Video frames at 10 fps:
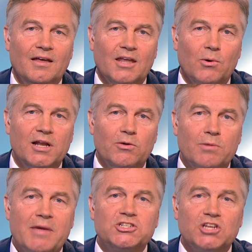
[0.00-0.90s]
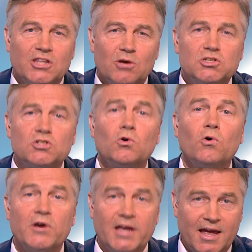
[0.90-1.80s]
Now, earlier we mentioned those
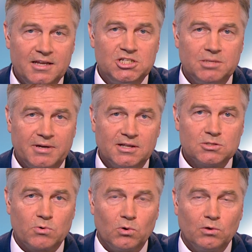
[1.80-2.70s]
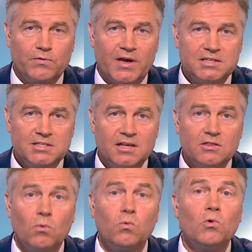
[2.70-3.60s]
soaring energy bills we're all facing.
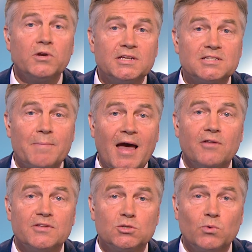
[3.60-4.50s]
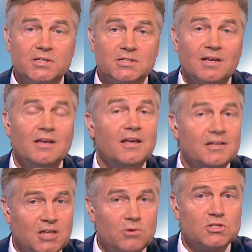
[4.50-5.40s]
The warnings about this winter
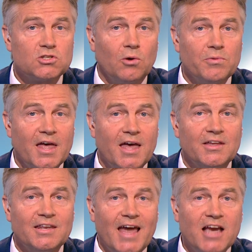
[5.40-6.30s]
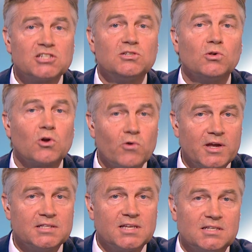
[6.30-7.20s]
don't stop there. The national
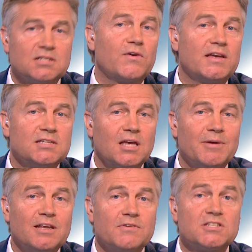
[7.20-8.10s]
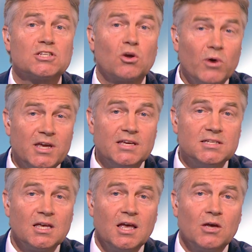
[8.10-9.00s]
grid says it's facing a bit of a
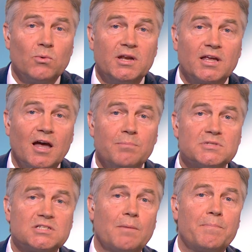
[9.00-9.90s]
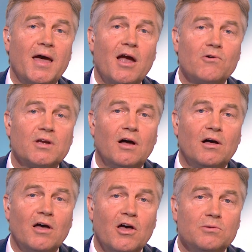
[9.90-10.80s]
squeeze when it comes to powering
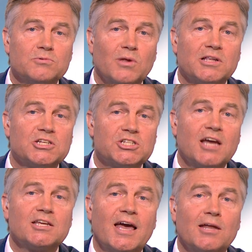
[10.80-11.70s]
our homes. Well, Shadia